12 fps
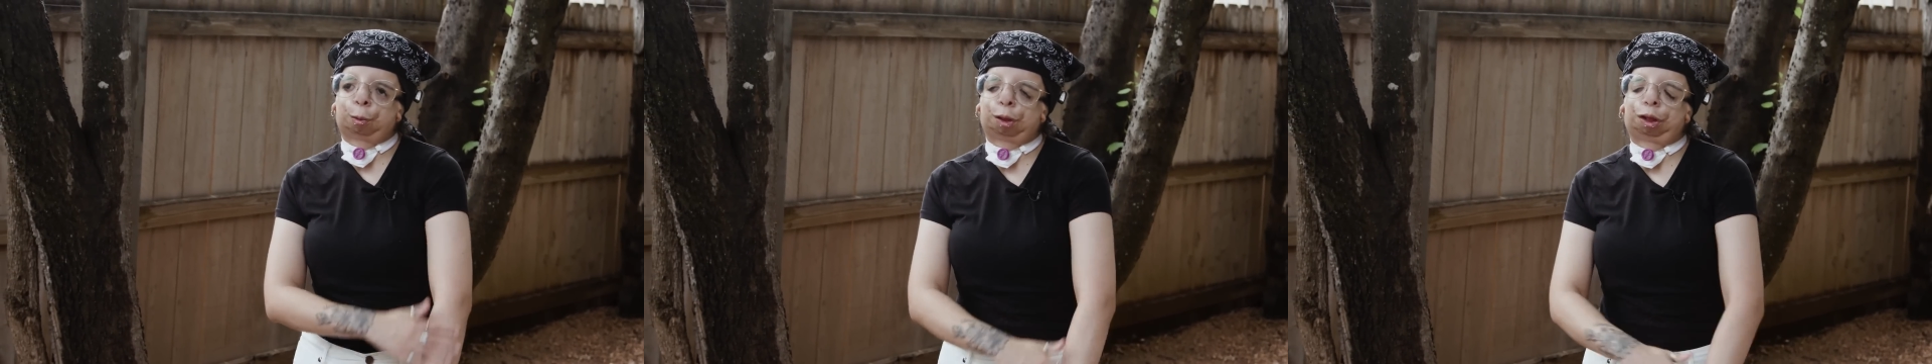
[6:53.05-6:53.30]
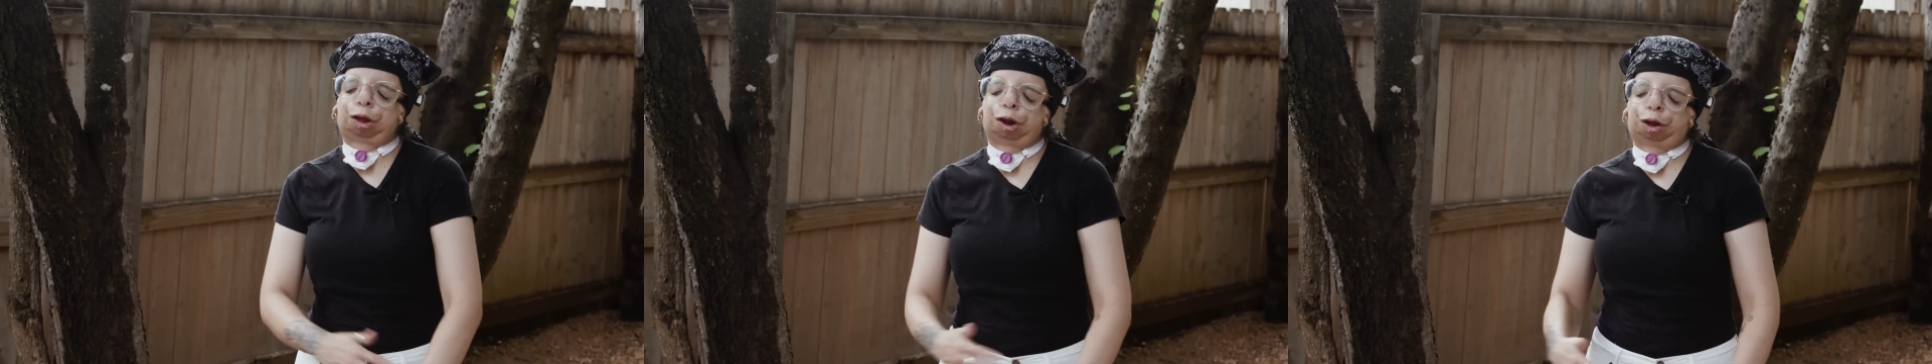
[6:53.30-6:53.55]

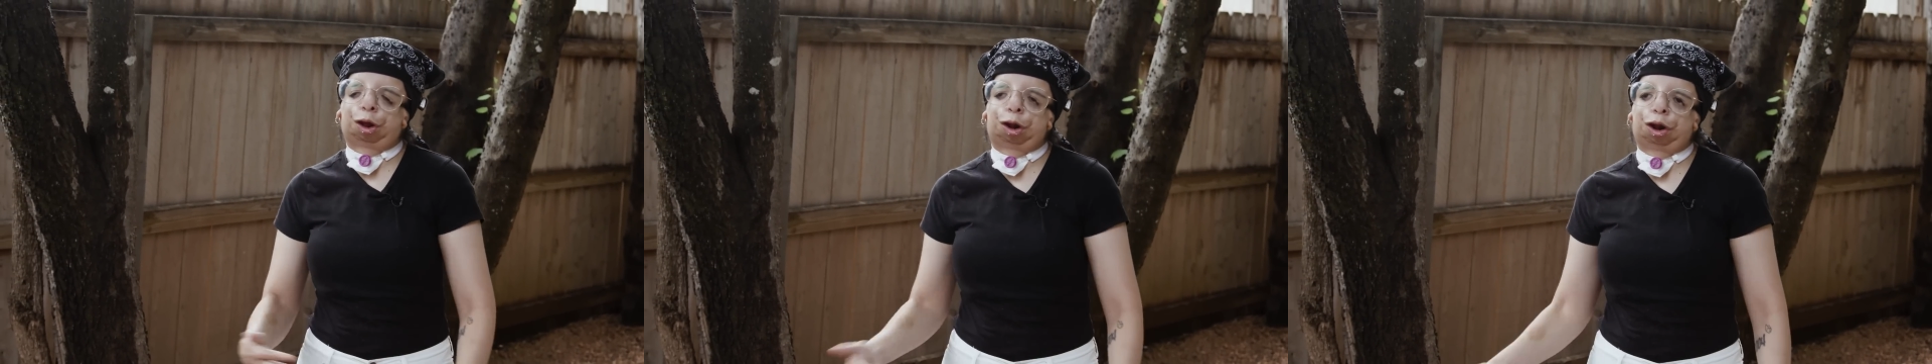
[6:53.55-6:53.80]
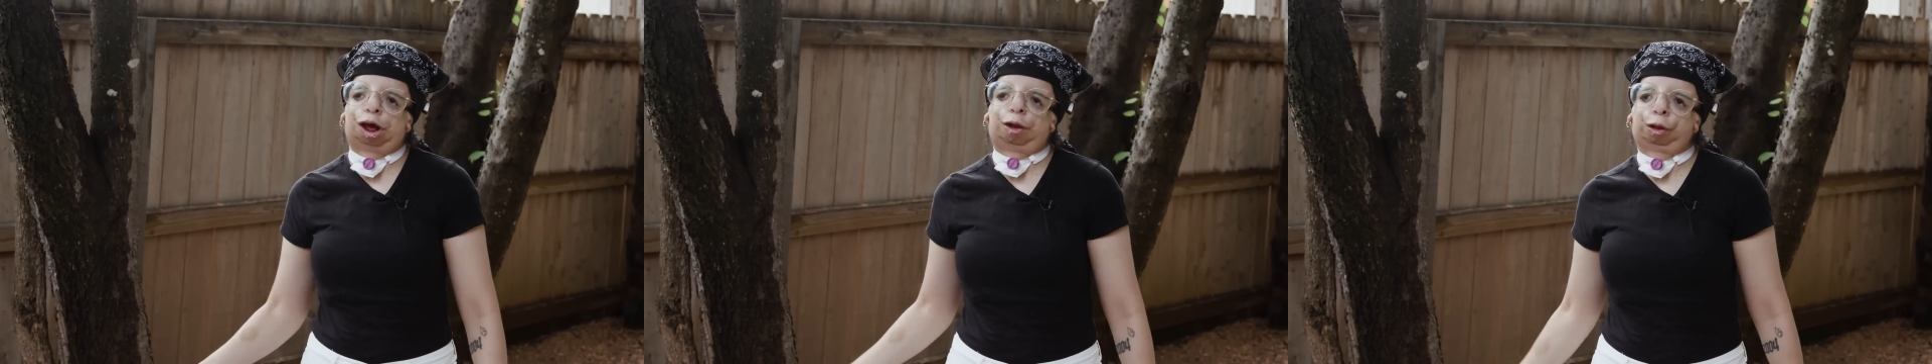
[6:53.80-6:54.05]
what's going to
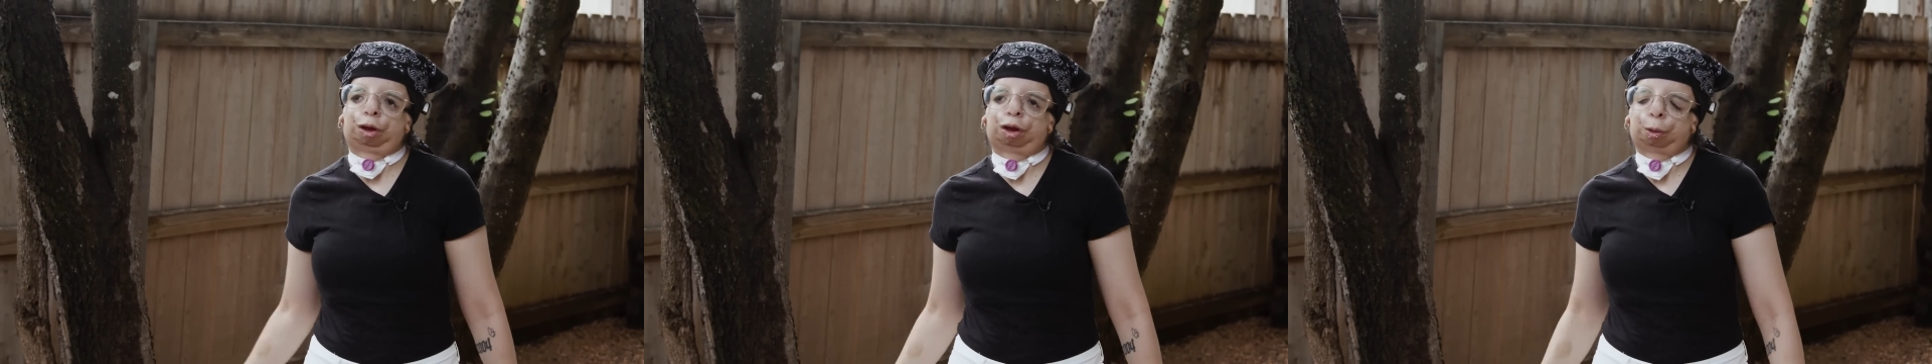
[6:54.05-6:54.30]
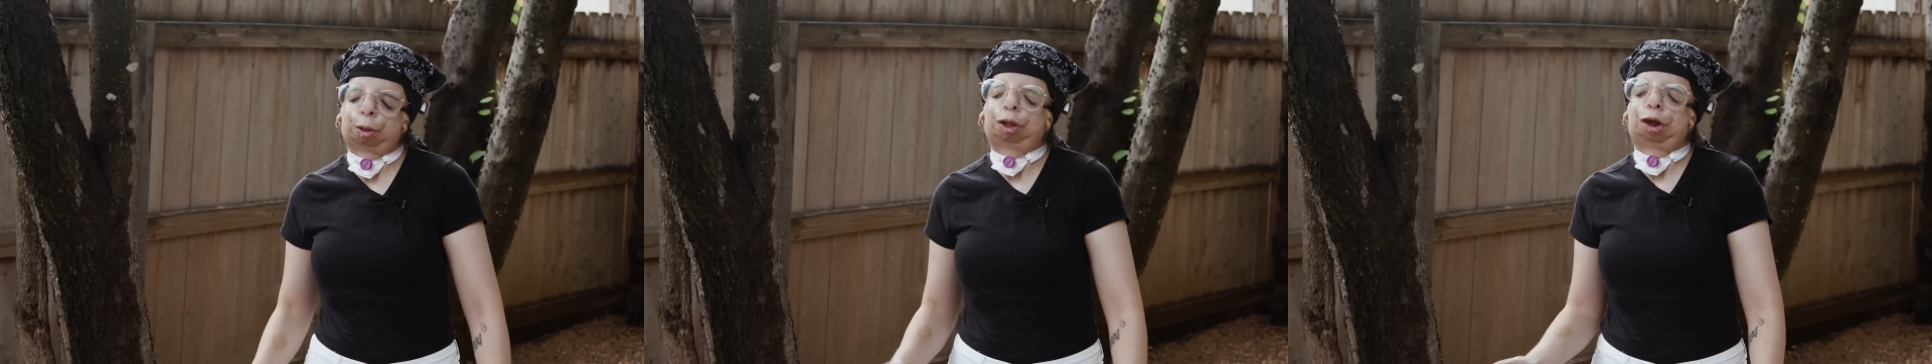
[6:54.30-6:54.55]
come after,
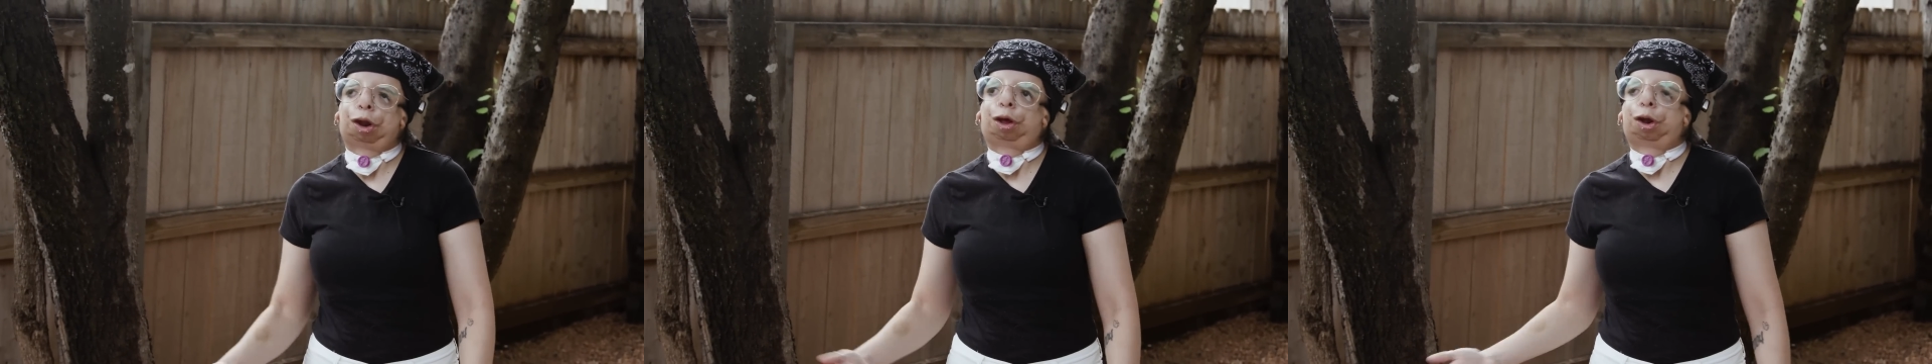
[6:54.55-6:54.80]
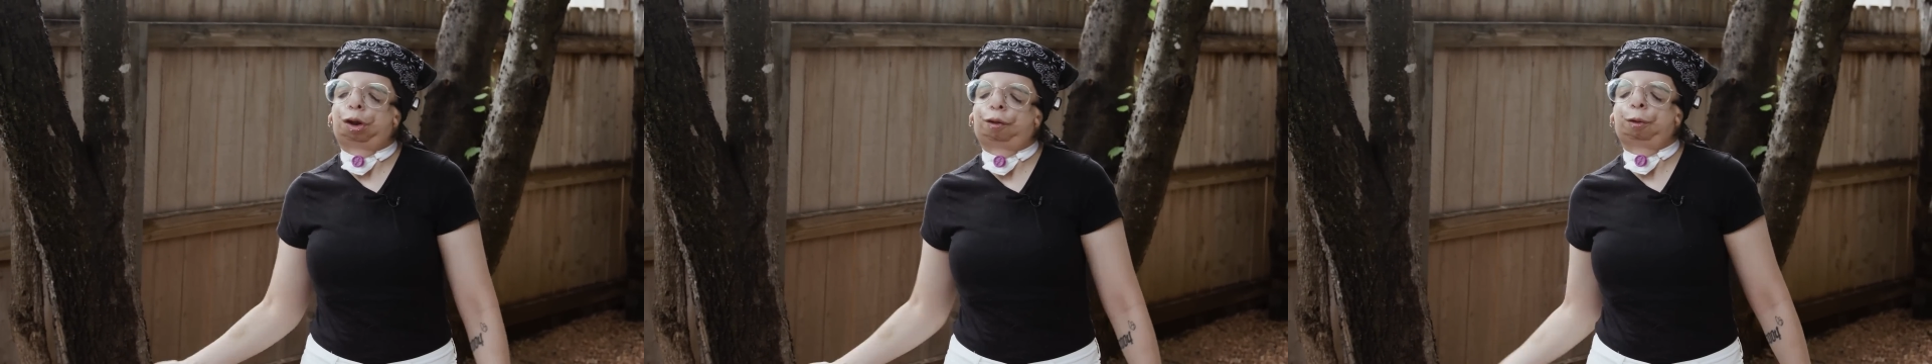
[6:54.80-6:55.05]
what's going to
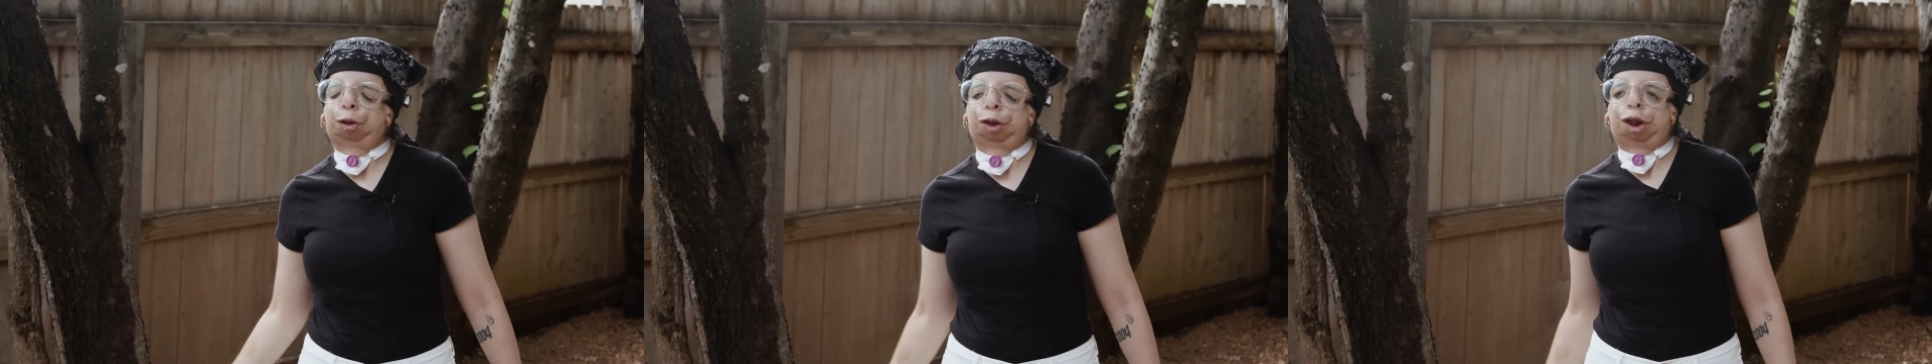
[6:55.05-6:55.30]
come up for you